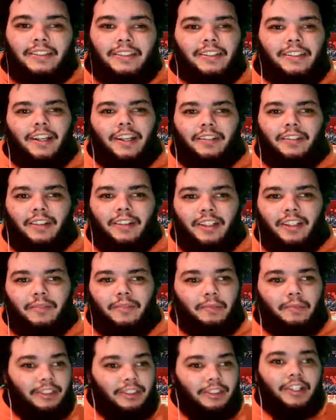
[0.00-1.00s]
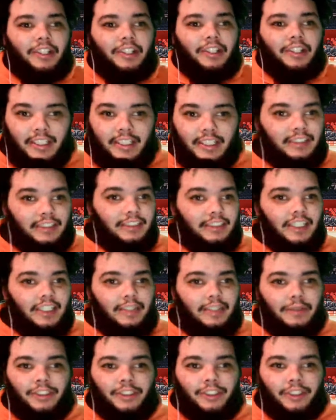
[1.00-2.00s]
Now Missouri is a good team
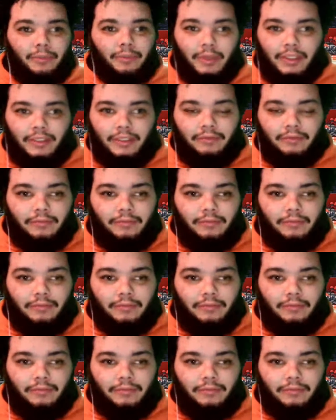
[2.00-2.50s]
this year, but